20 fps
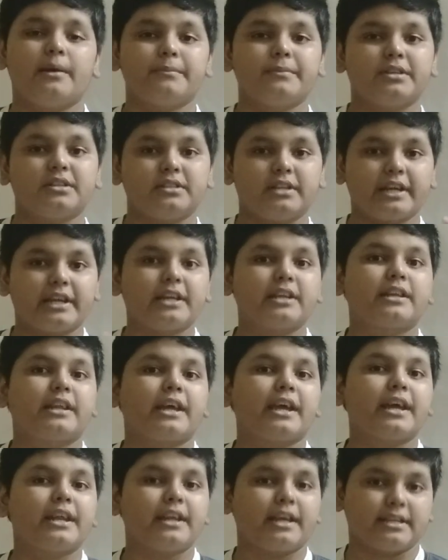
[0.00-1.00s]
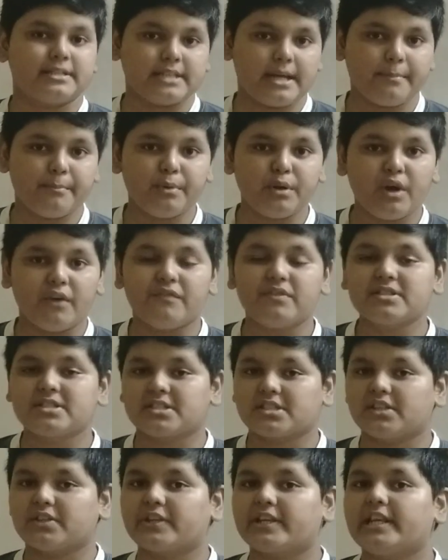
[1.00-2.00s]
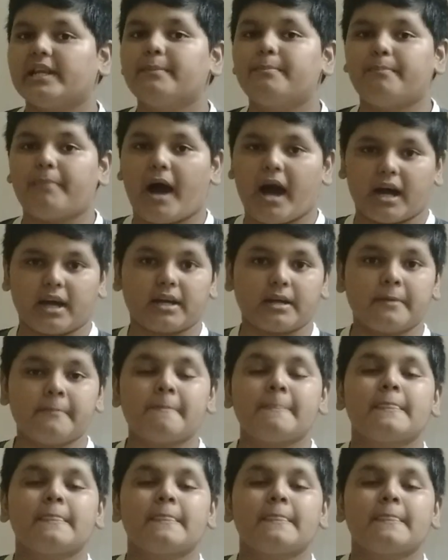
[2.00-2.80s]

we can take an example of a circular park.